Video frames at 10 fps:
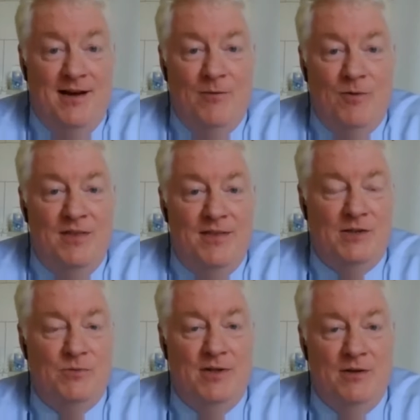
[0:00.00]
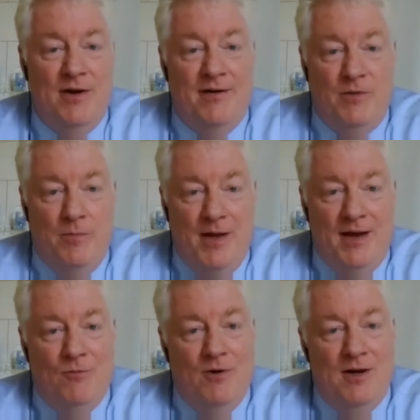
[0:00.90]
One of the things we did right off the
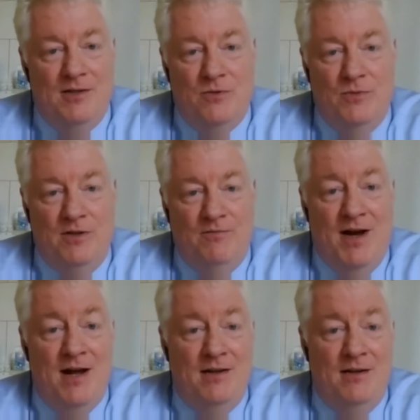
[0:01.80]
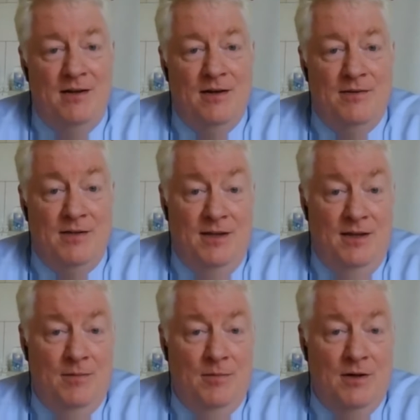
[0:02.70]
bat was we divided
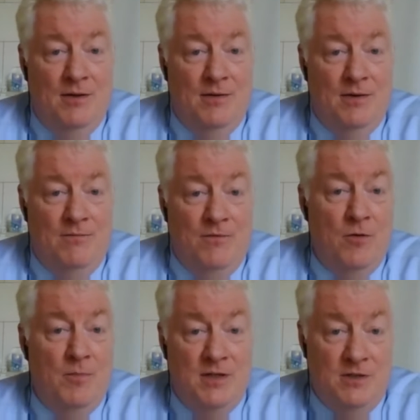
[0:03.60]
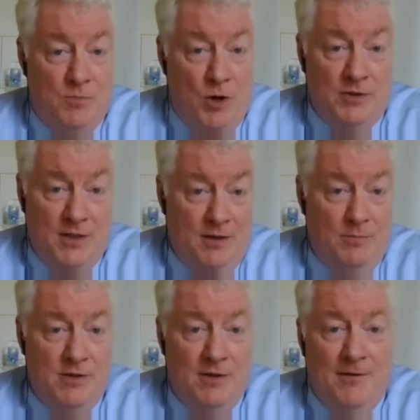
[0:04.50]
the firm into small
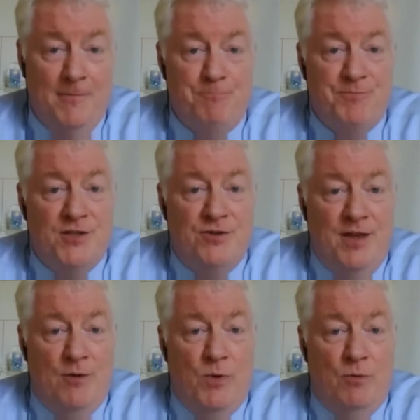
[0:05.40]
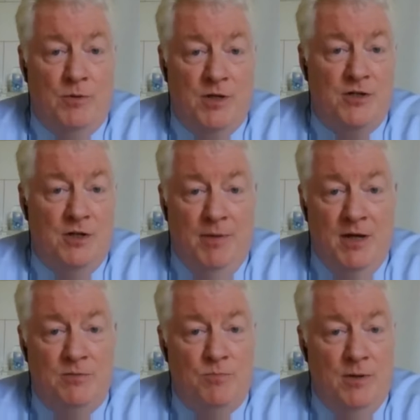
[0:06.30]
teams, so that we were touching
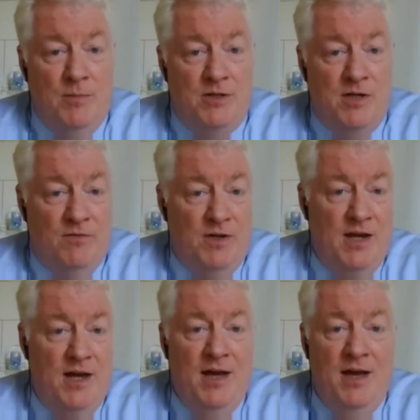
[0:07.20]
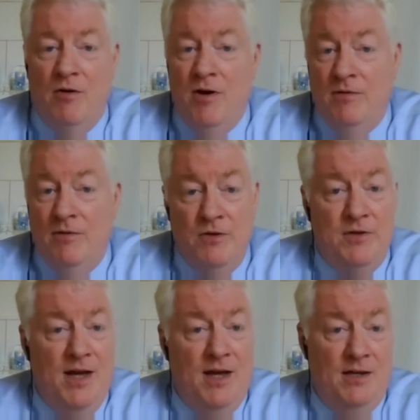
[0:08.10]
base pretty much every day or every few
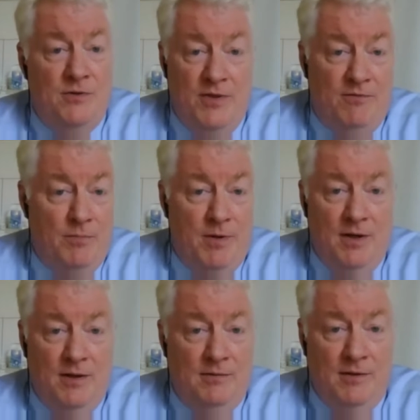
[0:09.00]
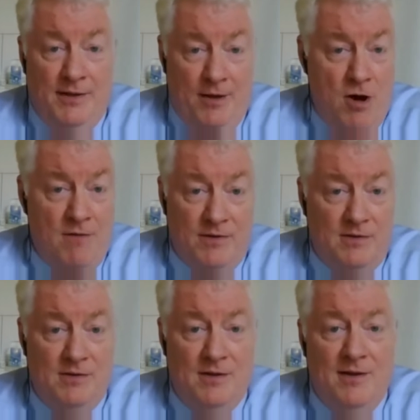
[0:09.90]
days with everybody in the
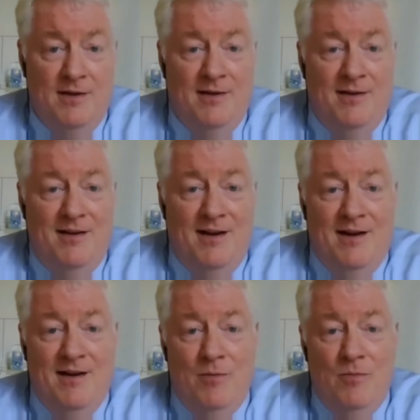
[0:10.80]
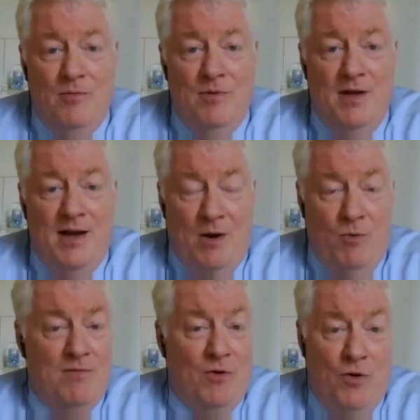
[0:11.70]
office.
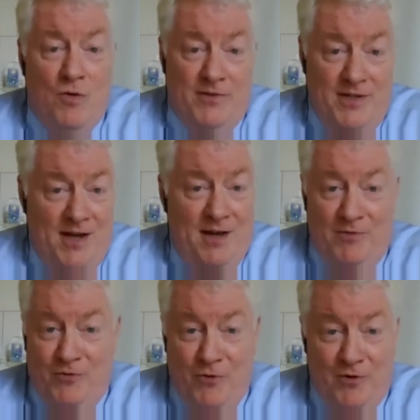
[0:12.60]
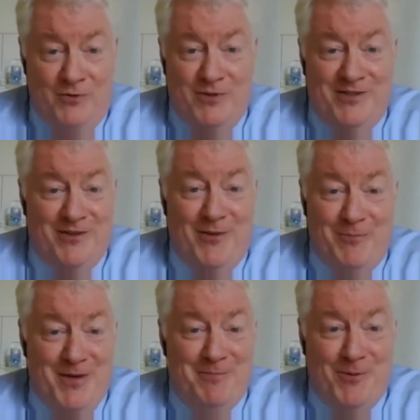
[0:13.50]
However, over time, of course, we saw that
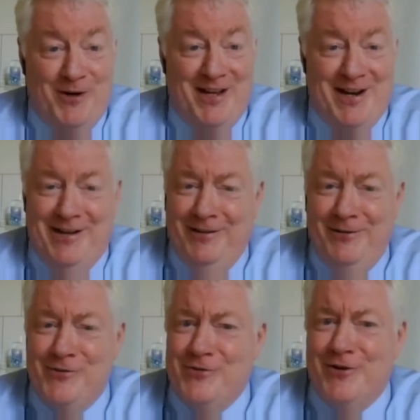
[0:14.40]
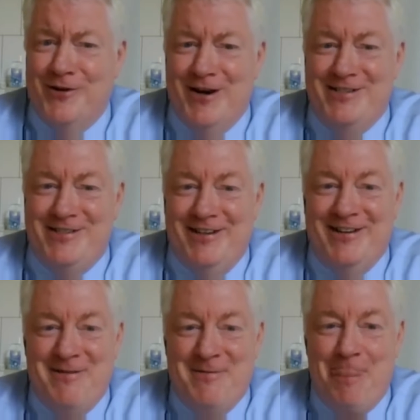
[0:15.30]
people were getting a little stir crazy
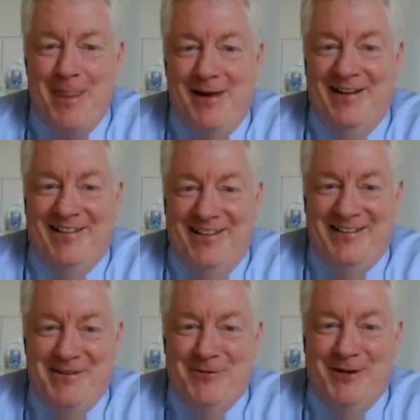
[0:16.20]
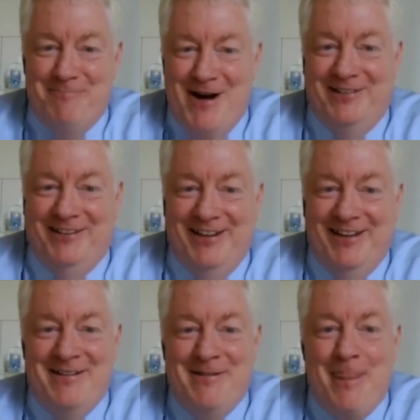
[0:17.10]
to put it mildly.
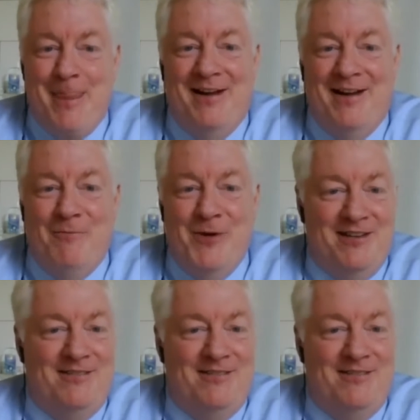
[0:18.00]
We did